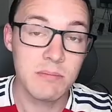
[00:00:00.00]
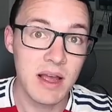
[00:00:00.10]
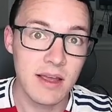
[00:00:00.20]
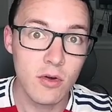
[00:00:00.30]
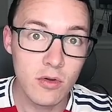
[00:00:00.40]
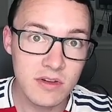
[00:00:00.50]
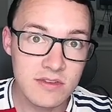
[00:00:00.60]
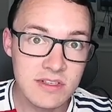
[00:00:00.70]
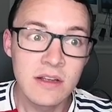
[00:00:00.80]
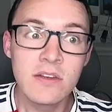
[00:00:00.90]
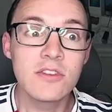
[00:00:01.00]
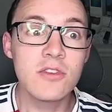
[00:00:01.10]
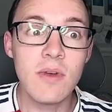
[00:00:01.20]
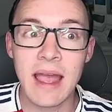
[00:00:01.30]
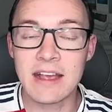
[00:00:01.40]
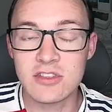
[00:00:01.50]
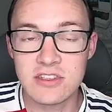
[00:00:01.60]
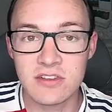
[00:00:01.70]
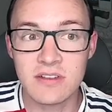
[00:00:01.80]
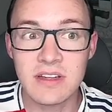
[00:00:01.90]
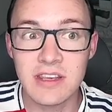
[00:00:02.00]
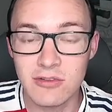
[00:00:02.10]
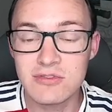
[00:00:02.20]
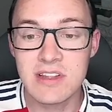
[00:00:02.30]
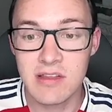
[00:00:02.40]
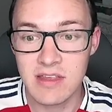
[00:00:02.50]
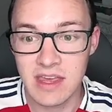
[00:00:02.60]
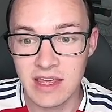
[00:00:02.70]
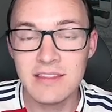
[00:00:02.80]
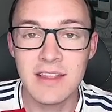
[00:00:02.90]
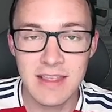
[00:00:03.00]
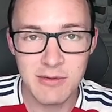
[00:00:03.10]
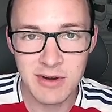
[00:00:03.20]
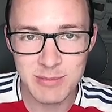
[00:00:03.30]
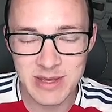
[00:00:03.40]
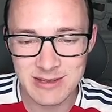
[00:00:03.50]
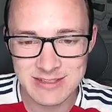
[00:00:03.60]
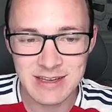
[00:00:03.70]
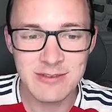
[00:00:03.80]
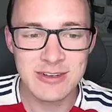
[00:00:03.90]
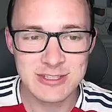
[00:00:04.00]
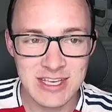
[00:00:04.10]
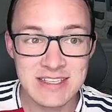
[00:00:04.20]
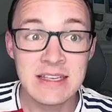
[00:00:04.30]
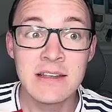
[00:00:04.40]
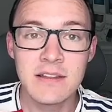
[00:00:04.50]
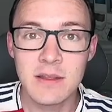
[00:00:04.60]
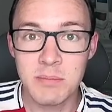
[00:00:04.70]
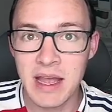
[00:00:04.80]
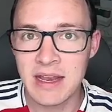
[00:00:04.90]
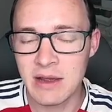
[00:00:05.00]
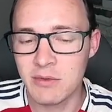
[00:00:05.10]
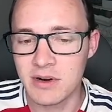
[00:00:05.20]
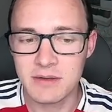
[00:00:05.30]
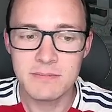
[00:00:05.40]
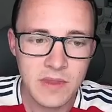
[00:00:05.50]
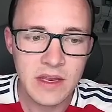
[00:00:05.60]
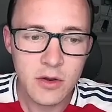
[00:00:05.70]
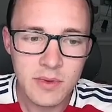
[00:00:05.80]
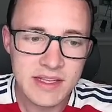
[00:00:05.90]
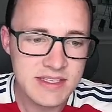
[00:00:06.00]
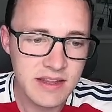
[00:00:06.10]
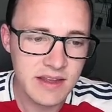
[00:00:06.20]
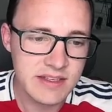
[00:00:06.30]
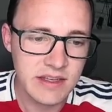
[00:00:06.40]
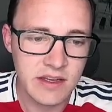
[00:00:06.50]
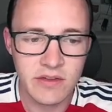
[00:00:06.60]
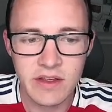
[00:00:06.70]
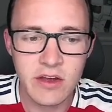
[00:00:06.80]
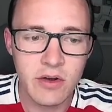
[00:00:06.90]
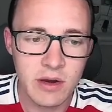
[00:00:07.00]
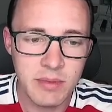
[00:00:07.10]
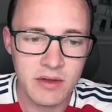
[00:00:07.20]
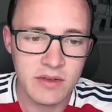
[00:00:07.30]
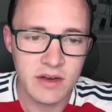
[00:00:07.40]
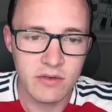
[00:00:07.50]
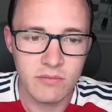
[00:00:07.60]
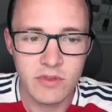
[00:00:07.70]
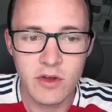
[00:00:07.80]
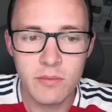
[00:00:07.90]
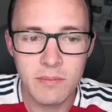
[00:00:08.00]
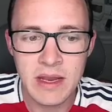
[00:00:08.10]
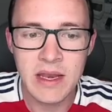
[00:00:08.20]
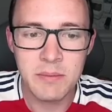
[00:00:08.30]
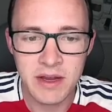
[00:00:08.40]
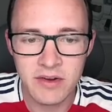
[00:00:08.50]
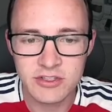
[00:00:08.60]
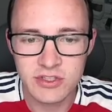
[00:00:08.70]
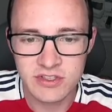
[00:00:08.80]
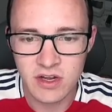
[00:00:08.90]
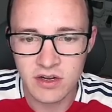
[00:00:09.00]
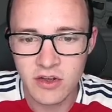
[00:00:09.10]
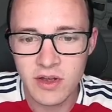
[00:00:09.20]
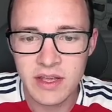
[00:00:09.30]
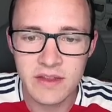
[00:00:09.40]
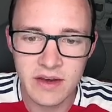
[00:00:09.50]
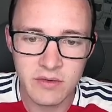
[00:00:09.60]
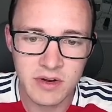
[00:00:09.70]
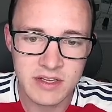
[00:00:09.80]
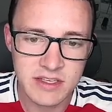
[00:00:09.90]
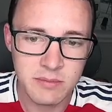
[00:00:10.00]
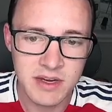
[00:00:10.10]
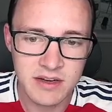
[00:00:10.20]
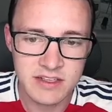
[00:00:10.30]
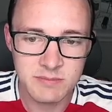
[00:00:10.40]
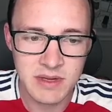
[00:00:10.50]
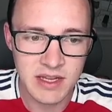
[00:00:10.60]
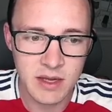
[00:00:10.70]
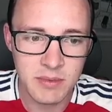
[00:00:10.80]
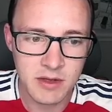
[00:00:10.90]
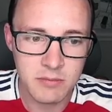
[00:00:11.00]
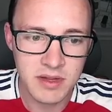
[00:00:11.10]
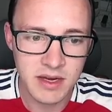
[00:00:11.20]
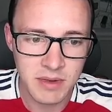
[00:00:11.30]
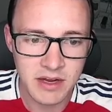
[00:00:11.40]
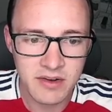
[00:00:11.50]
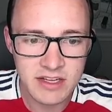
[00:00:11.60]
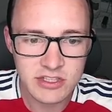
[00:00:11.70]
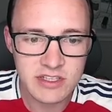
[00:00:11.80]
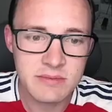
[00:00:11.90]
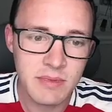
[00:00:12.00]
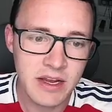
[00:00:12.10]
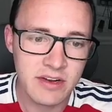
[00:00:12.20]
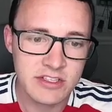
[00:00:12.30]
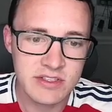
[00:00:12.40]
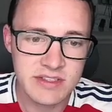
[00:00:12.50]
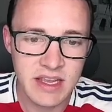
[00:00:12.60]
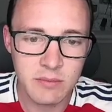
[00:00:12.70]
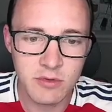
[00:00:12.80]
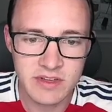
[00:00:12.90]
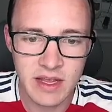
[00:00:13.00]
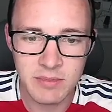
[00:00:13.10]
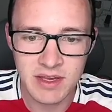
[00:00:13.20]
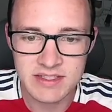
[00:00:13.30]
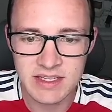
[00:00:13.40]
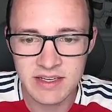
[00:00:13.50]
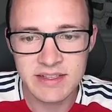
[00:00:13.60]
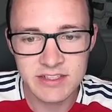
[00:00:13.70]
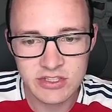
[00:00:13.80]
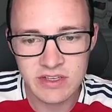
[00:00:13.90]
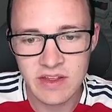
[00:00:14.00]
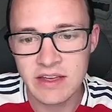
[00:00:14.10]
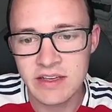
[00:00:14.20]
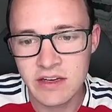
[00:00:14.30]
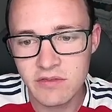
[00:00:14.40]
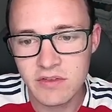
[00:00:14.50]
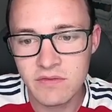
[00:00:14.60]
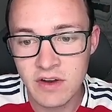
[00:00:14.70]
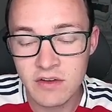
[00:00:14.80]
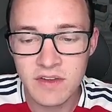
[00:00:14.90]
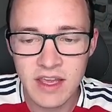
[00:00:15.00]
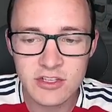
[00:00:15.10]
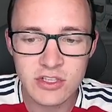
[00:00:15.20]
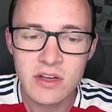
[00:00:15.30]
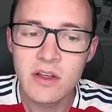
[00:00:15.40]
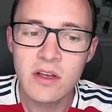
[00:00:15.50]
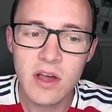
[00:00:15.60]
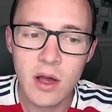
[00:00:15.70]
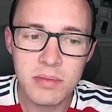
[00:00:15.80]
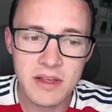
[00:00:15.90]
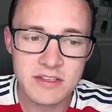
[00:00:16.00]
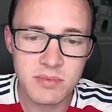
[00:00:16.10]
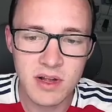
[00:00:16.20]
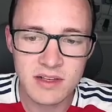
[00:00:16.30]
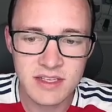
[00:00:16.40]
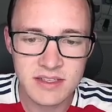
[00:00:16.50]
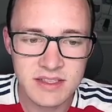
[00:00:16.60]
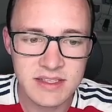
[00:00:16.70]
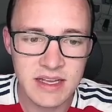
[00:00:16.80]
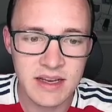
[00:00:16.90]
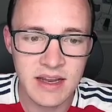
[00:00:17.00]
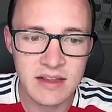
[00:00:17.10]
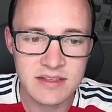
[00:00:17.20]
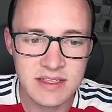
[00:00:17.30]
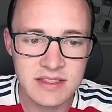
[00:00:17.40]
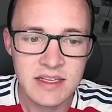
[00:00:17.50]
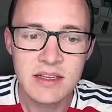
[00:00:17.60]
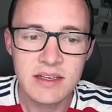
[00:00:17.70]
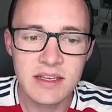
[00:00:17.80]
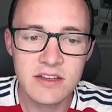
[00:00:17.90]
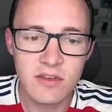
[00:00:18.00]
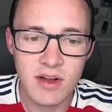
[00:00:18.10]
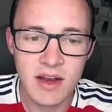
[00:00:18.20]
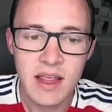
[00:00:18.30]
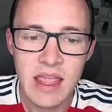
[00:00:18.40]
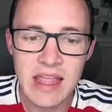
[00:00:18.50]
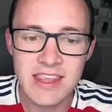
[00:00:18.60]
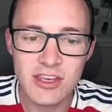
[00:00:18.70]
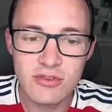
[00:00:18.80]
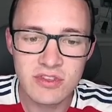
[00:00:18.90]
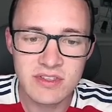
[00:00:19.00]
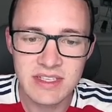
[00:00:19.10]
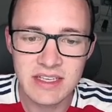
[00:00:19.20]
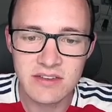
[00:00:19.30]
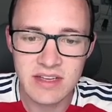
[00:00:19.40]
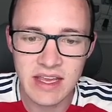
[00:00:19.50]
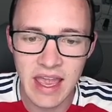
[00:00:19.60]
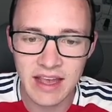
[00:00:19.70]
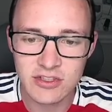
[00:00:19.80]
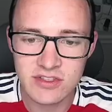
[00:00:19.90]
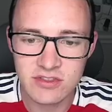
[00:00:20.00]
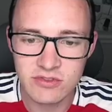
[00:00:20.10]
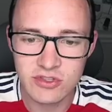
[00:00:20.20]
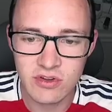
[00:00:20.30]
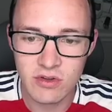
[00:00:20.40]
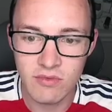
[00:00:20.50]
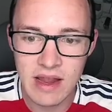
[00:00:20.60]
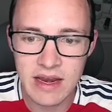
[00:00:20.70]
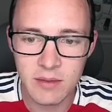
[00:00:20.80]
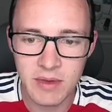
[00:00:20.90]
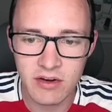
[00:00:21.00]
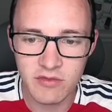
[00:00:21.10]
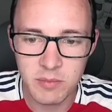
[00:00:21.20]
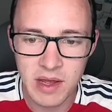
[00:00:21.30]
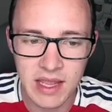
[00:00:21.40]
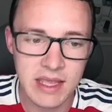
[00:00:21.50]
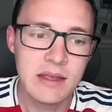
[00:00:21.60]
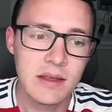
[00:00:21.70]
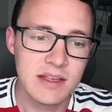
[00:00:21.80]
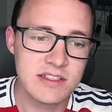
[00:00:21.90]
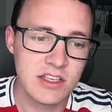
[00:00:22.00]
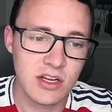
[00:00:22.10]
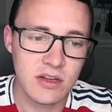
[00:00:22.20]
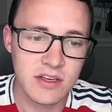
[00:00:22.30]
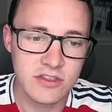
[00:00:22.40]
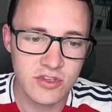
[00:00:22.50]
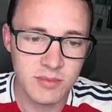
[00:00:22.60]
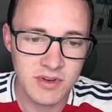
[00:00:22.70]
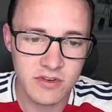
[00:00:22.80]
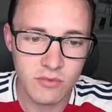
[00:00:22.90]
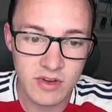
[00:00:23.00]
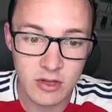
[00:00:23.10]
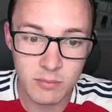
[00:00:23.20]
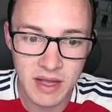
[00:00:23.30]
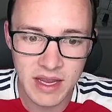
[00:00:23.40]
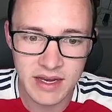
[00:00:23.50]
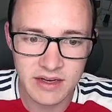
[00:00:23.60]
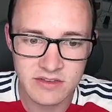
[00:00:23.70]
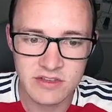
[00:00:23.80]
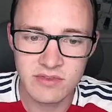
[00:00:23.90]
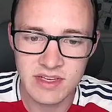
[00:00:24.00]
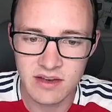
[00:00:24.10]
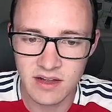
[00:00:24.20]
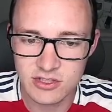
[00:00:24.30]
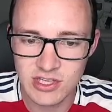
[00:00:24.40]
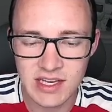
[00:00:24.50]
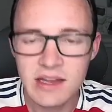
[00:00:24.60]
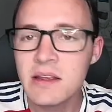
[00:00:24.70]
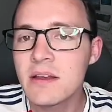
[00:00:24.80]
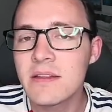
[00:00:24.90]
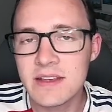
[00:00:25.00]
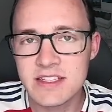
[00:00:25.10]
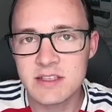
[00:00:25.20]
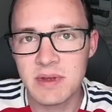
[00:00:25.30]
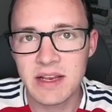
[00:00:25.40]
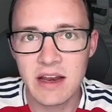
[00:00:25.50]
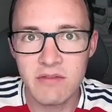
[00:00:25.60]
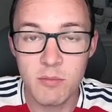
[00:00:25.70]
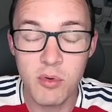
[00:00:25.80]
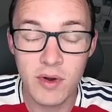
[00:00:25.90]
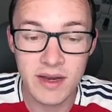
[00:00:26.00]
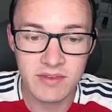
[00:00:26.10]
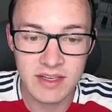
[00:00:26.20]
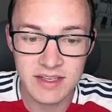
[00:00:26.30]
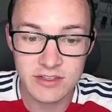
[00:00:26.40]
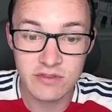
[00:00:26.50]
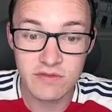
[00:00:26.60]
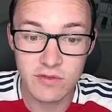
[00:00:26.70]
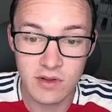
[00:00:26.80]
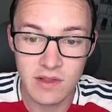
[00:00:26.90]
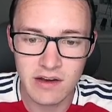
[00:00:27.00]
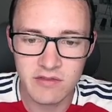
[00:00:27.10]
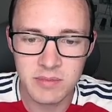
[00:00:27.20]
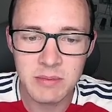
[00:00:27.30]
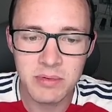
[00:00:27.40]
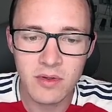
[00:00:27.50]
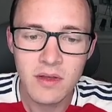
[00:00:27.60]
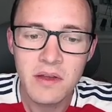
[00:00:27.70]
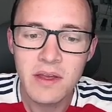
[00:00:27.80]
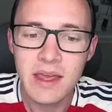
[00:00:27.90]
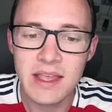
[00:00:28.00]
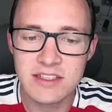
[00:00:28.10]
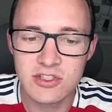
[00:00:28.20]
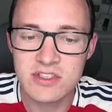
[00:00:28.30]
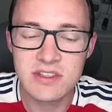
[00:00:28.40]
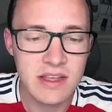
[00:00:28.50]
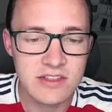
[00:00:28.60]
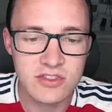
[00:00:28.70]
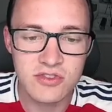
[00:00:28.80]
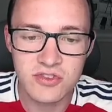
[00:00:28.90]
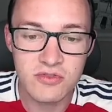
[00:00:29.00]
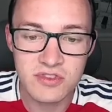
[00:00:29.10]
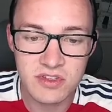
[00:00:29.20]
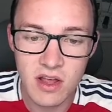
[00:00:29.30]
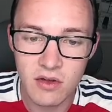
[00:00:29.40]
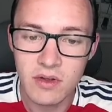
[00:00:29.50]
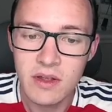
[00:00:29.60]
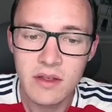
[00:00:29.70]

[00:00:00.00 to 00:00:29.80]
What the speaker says: Pi holders to actually start to use the thing that they want to be using, which is the Pi network. And here we can see this, they go on about, though mainnet migration is ongoing and the network is committed to speeding up and completing migrations take more time because in addition to the identity verification, complex processes and analyses need to run, and users need to take actions to ensure the right amount of Pi is securely distributed to real pioneers who did not cheat. This has been kind of the point of contention for a lot of people, is it's just too slow.